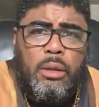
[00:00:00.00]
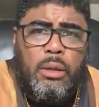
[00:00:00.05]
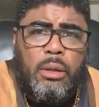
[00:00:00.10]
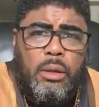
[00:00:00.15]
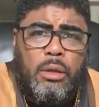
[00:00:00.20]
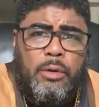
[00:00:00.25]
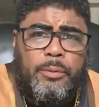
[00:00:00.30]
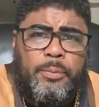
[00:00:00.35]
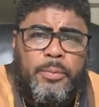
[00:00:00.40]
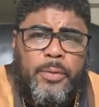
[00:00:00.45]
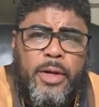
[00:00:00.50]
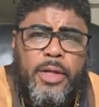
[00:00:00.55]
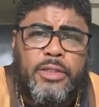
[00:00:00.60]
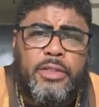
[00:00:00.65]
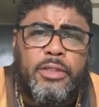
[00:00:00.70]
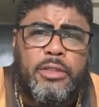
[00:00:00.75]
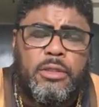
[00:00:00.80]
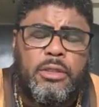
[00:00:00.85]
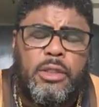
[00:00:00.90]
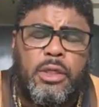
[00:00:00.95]
All
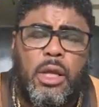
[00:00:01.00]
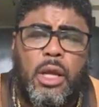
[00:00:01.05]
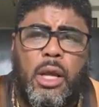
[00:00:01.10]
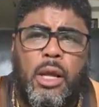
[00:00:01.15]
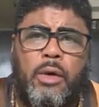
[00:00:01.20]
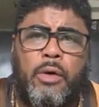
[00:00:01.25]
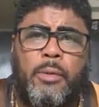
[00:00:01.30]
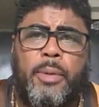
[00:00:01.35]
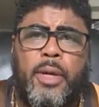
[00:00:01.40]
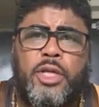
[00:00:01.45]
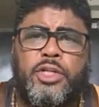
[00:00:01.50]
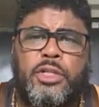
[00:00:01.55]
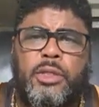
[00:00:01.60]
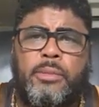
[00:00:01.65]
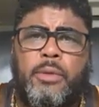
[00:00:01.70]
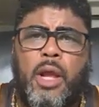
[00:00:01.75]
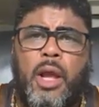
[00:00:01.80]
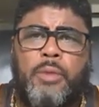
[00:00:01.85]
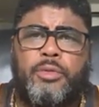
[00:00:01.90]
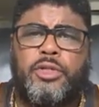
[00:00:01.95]
praises to you, Yahweh
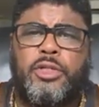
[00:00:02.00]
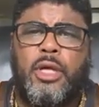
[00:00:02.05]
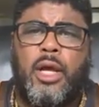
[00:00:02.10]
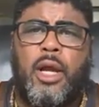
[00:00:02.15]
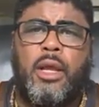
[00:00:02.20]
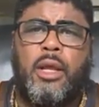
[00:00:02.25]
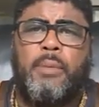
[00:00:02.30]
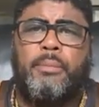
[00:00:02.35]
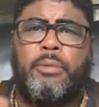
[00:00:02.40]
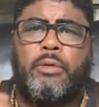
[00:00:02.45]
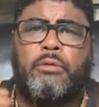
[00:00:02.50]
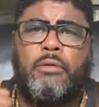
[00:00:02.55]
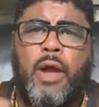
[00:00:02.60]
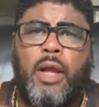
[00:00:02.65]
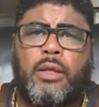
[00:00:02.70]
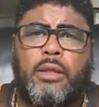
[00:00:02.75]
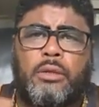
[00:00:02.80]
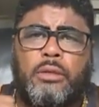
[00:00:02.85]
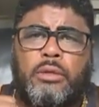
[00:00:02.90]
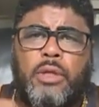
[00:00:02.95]
Shimi Habashah and
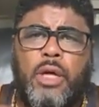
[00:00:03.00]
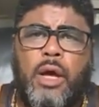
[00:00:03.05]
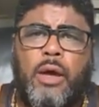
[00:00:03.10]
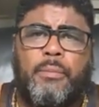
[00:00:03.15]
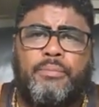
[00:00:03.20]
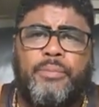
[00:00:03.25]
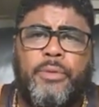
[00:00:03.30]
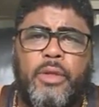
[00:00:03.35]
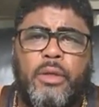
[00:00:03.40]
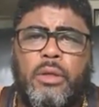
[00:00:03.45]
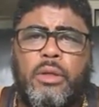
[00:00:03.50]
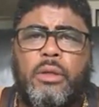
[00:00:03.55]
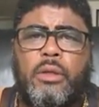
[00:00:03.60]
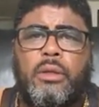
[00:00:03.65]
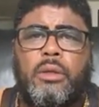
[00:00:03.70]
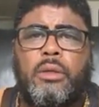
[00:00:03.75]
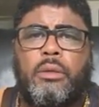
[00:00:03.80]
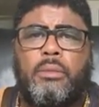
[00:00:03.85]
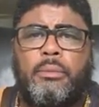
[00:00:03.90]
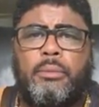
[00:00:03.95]
Baraka Thumb?
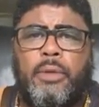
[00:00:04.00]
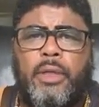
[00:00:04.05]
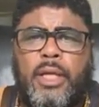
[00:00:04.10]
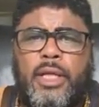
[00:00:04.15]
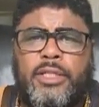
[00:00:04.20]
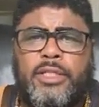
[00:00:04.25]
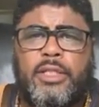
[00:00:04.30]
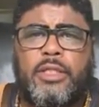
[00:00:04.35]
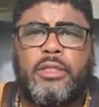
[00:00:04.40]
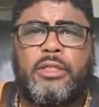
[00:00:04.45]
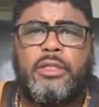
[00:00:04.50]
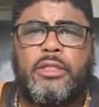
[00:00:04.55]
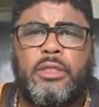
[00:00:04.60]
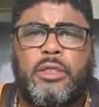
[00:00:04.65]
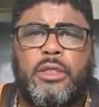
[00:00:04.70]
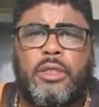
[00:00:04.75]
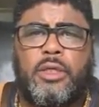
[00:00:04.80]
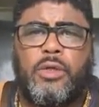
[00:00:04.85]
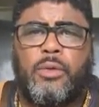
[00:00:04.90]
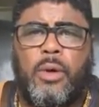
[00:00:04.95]
Blessings
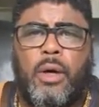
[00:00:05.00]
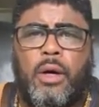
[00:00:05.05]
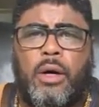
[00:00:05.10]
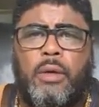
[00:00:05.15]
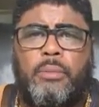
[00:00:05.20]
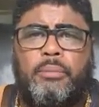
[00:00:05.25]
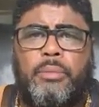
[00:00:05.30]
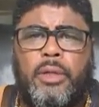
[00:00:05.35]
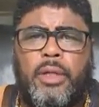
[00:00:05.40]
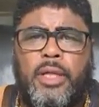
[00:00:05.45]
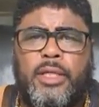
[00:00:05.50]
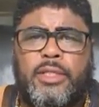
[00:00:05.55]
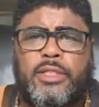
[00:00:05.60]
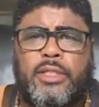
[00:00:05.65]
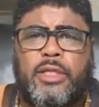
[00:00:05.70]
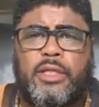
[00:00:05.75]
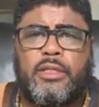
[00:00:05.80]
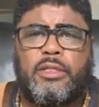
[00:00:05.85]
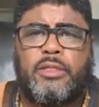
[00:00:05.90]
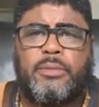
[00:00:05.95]
to you all.
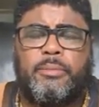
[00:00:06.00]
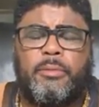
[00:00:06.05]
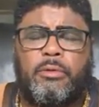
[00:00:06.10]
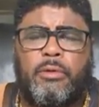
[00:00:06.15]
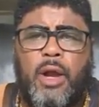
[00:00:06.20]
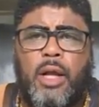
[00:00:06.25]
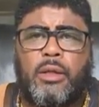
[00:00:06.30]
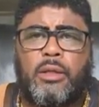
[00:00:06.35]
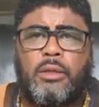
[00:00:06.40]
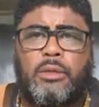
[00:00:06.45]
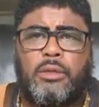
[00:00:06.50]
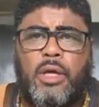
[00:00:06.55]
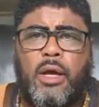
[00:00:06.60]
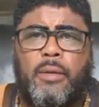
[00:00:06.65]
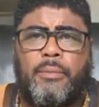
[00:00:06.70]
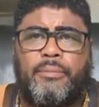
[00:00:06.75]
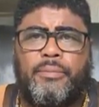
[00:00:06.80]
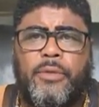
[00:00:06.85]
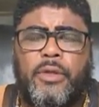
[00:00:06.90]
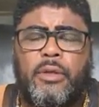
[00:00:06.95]
Blessings. Baraka
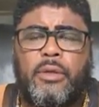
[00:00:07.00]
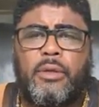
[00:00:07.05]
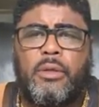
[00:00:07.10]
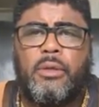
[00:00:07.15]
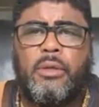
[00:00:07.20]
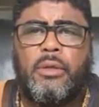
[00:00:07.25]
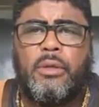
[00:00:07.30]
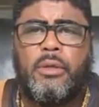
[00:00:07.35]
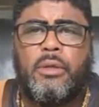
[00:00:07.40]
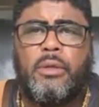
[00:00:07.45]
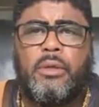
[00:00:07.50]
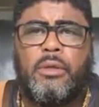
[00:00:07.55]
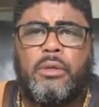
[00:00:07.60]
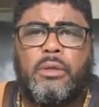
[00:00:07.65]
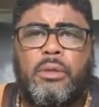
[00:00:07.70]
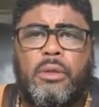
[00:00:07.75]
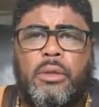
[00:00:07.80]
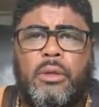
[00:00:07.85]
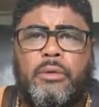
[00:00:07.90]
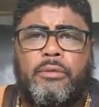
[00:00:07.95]
Thumb.
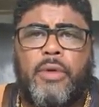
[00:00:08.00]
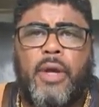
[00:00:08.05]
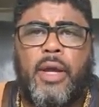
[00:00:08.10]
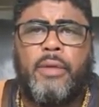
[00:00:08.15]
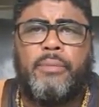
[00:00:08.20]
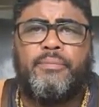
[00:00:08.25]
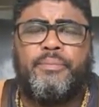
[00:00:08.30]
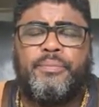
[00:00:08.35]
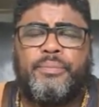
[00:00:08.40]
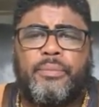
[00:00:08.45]
All right?